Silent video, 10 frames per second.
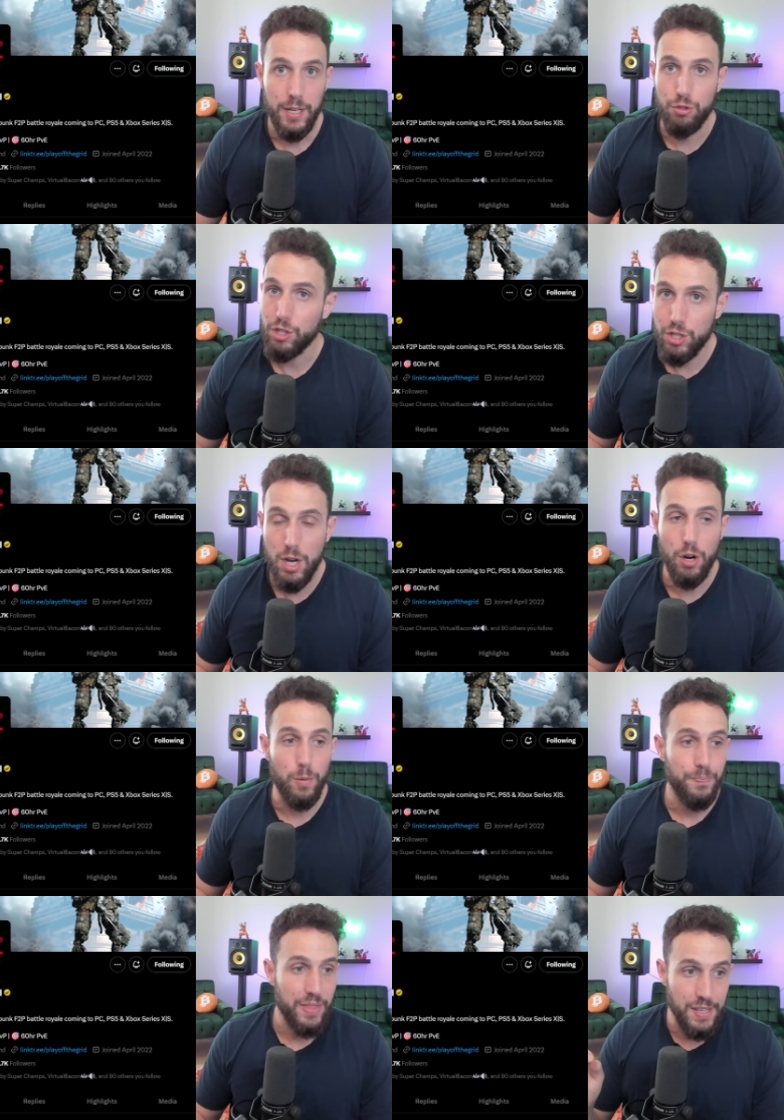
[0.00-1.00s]
So just
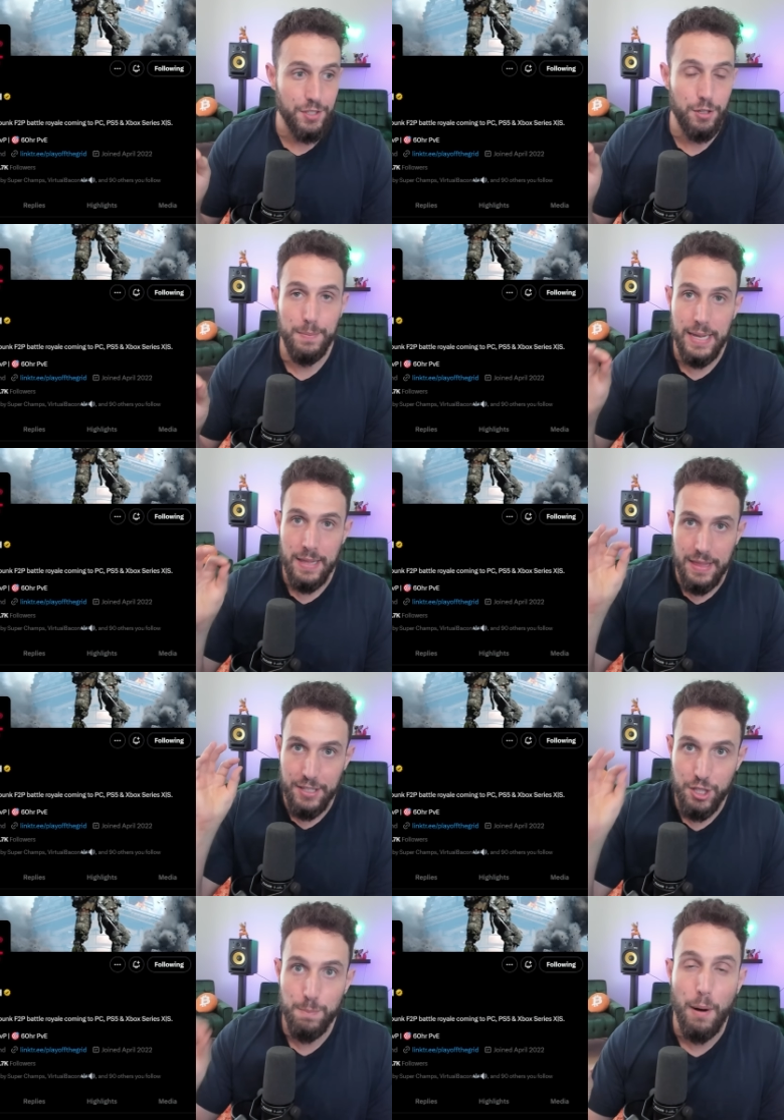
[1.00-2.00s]
know this could be the
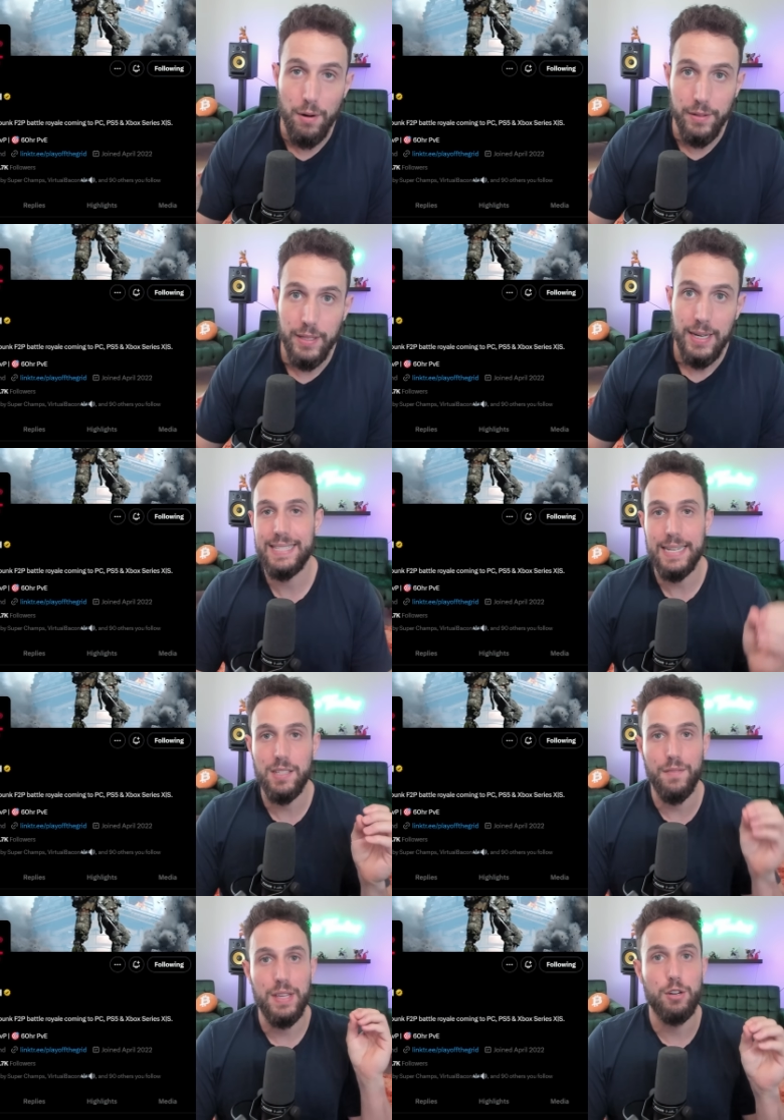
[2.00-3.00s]
spark that sets
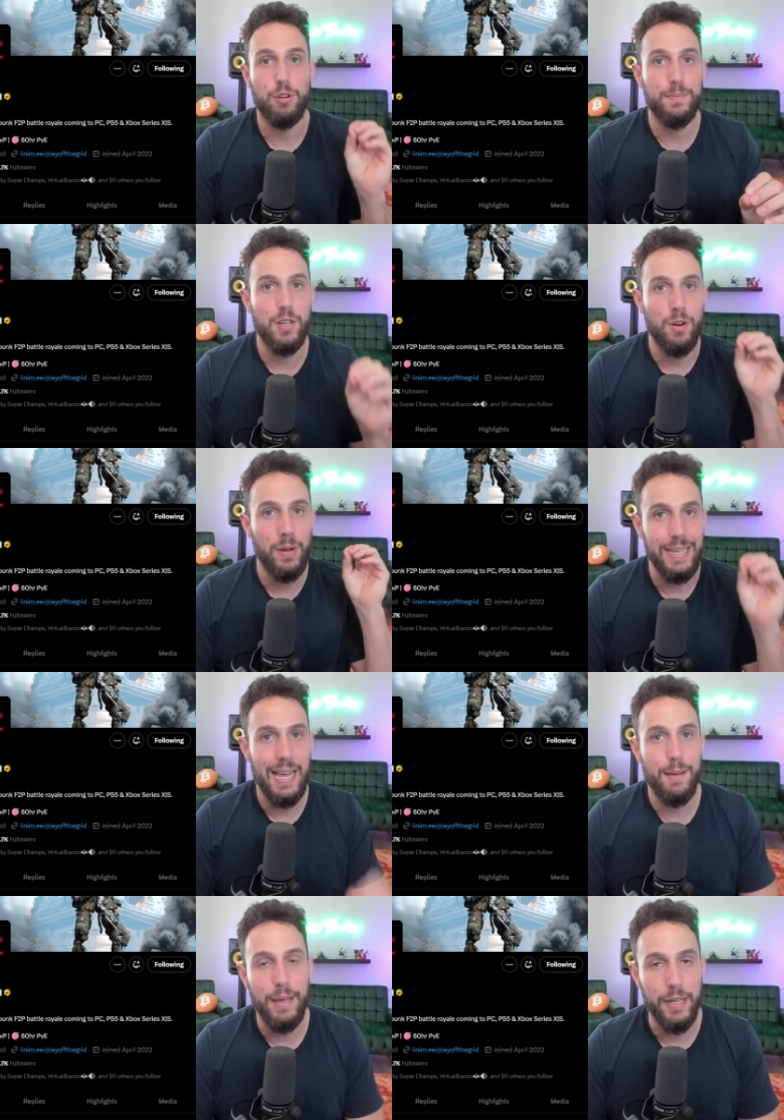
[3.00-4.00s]
off the crypto
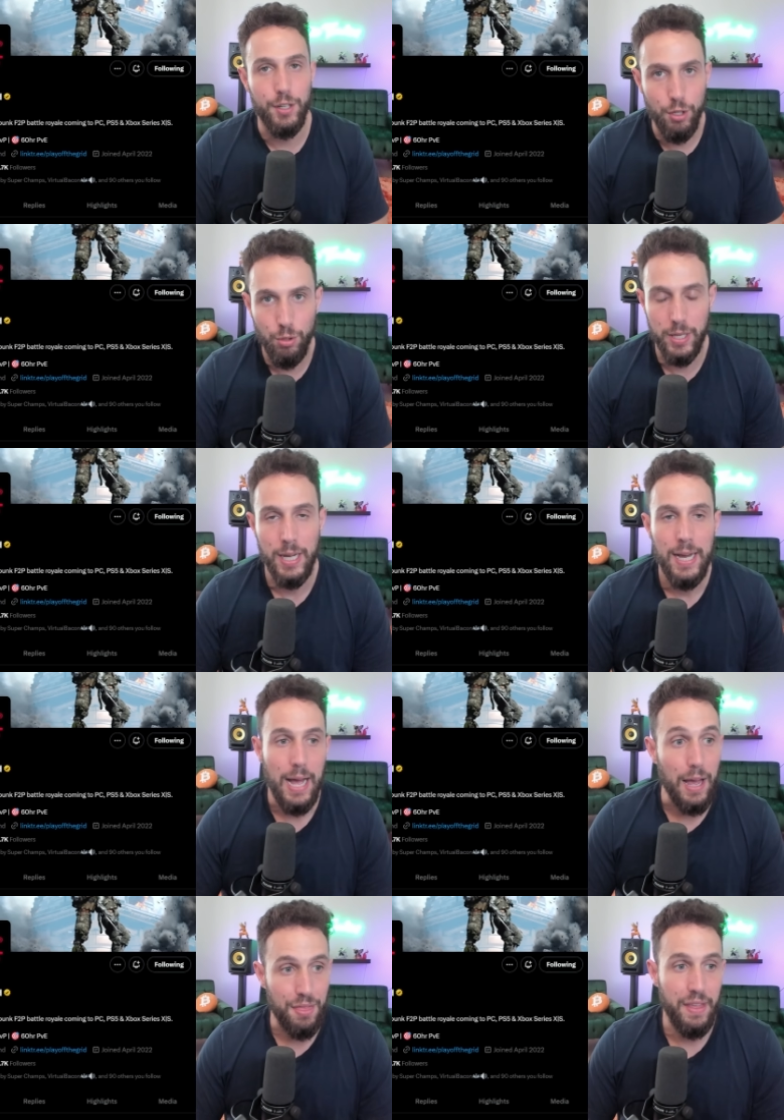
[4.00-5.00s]
gaming nuke.
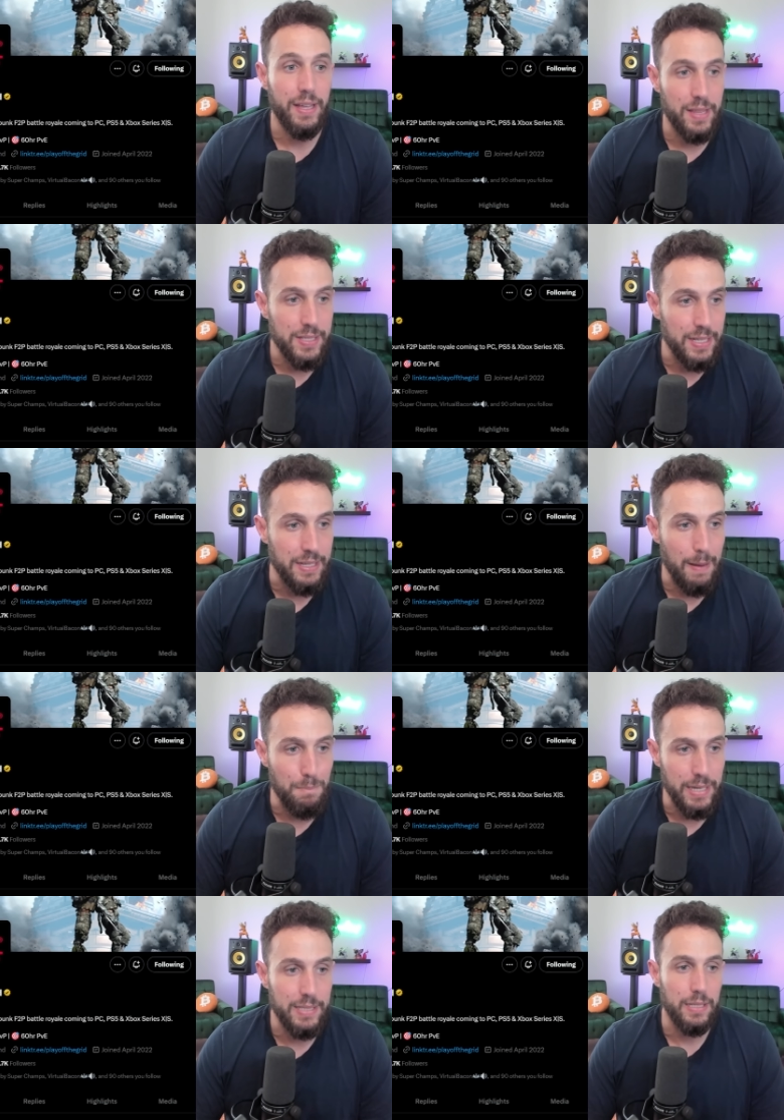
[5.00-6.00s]
I think this is a
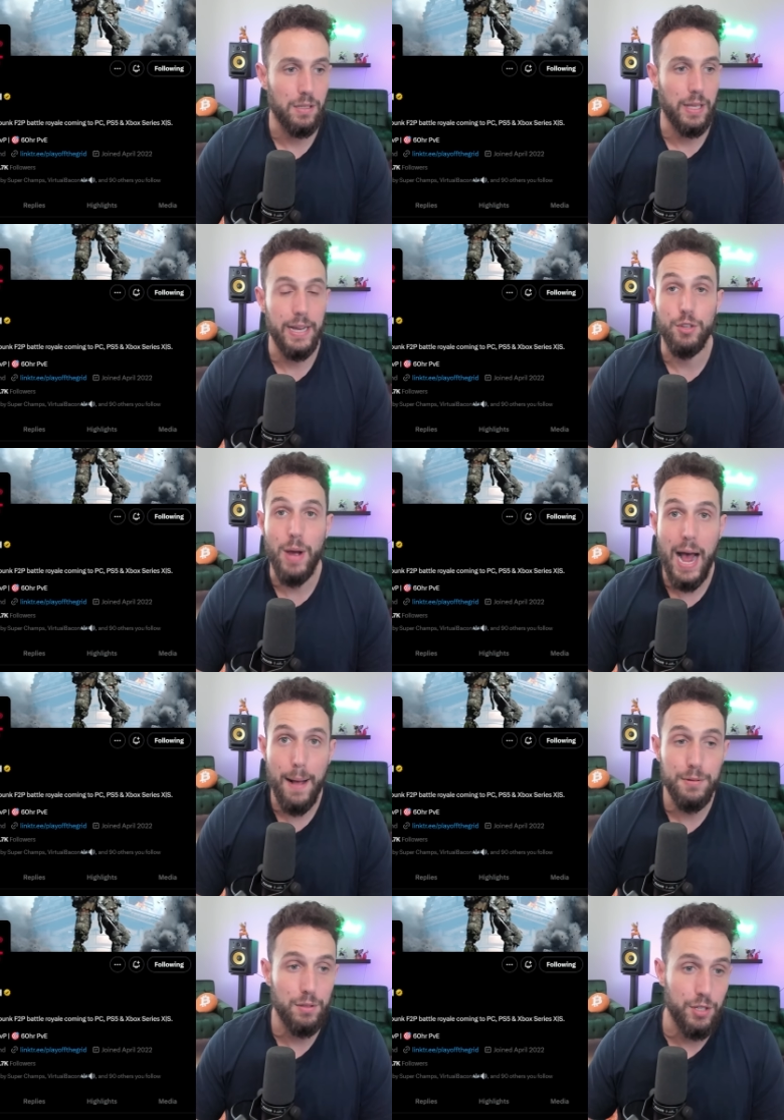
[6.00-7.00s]
big deal and you
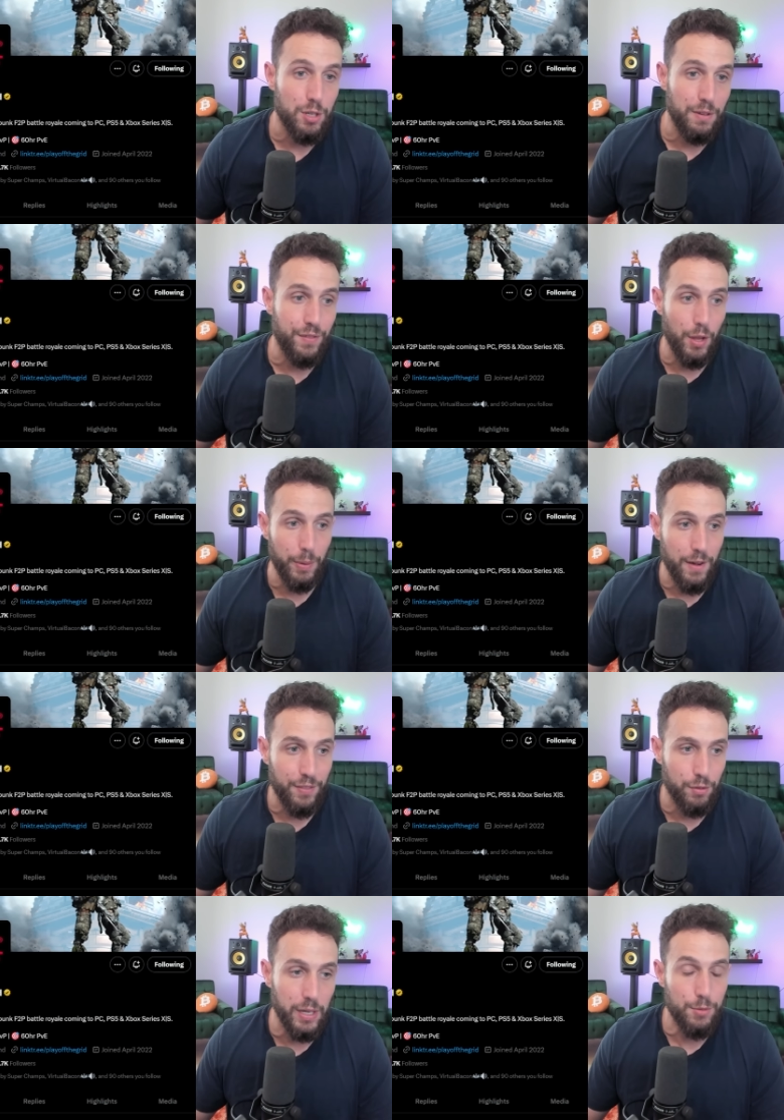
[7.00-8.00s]
absolutely should be following Off
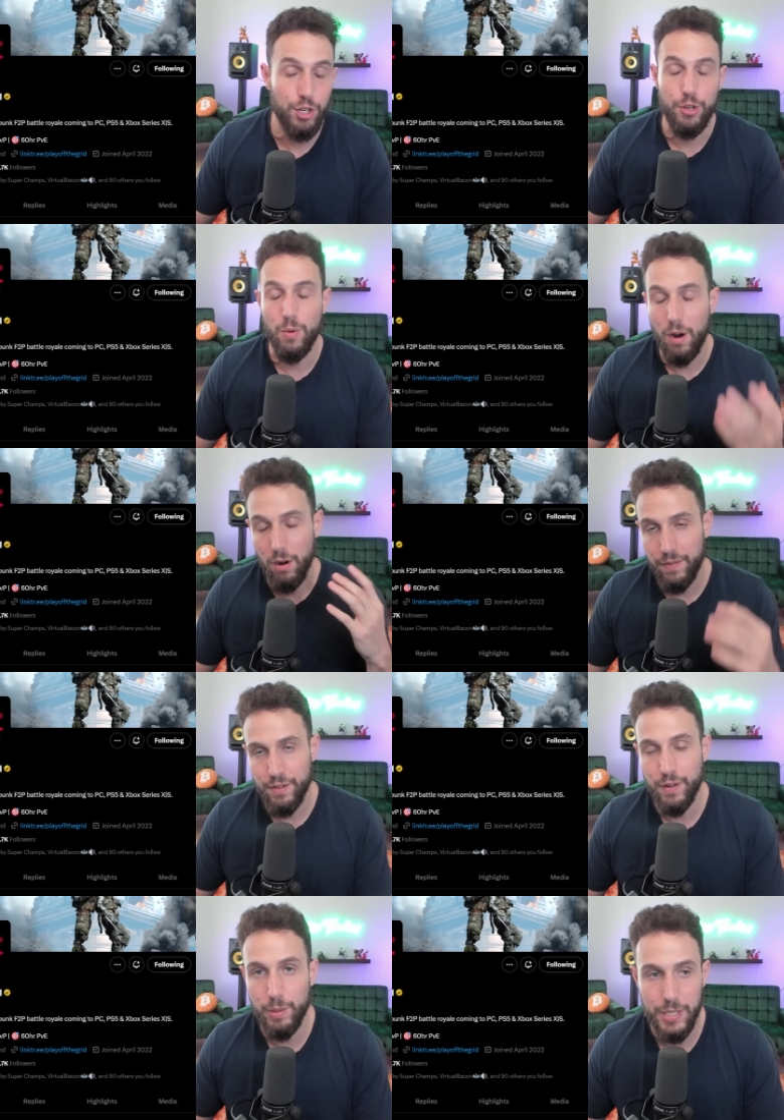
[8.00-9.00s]
the Grid. I'm sure you are if
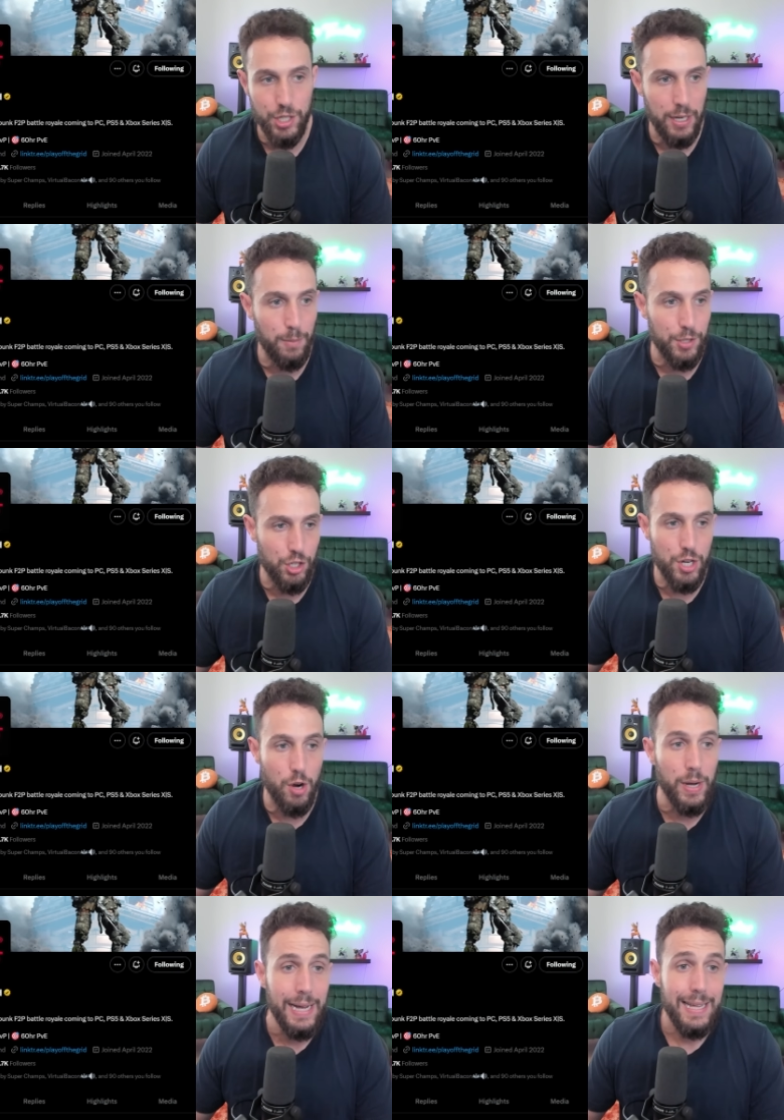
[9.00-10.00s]
you're following this channel, but just know